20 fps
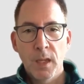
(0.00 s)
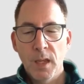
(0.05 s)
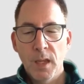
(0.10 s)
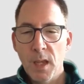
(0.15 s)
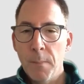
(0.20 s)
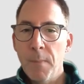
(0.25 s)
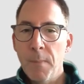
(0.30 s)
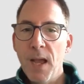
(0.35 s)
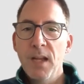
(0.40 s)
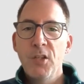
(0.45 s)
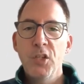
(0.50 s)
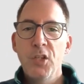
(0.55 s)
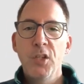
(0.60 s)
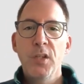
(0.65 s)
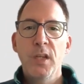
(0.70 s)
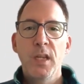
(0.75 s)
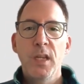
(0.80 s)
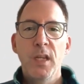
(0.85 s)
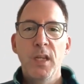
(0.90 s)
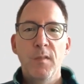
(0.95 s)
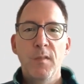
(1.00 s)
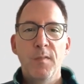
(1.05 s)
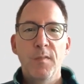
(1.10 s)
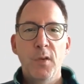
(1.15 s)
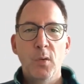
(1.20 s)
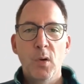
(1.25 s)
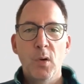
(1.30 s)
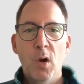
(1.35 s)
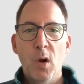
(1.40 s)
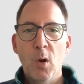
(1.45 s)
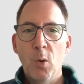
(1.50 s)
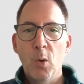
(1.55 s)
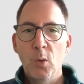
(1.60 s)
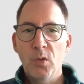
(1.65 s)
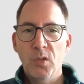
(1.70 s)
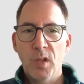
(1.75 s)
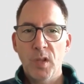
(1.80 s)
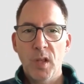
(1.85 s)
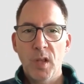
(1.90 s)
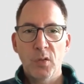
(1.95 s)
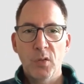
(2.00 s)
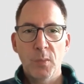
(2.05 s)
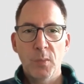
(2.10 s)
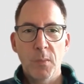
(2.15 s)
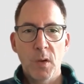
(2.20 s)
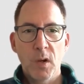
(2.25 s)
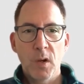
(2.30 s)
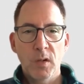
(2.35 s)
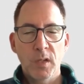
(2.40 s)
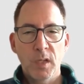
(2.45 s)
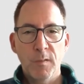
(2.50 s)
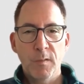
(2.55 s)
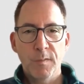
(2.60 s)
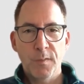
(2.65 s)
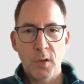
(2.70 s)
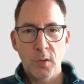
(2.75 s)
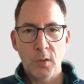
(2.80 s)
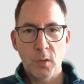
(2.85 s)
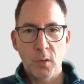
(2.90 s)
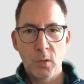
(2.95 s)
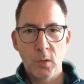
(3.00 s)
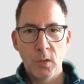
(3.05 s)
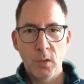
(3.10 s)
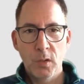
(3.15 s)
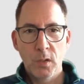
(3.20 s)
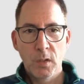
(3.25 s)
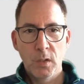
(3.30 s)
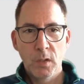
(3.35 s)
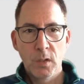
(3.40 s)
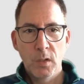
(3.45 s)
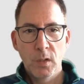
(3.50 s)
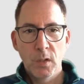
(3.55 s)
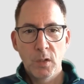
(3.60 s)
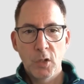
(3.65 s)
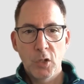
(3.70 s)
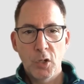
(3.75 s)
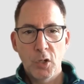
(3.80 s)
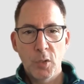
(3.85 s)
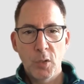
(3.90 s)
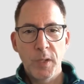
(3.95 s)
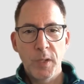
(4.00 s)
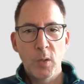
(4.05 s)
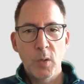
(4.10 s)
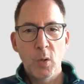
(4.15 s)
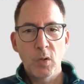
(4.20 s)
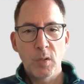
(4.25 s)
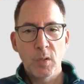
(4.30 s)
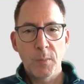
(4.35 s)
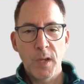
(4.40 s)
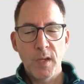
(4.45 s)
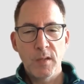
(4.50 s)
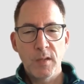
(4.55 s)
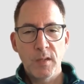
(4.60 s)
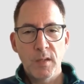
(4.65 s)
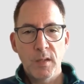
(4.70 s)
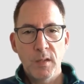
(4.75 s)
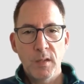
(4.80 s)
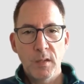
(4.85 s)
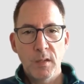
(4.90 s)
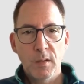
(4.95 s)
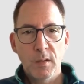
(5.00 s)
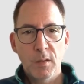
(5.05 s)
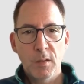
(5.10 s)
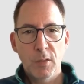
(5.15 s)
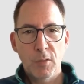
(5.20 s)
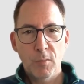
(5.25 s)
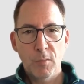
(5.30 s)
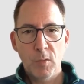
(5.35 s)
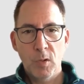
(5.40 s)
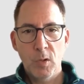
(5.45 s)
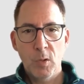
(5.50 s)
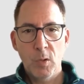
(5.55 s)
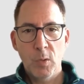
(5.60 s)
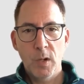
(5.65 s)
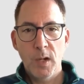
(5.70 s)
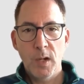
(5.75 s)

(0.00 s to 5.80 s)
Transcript: Imagine if your whole sales and marketing funnel could be automated through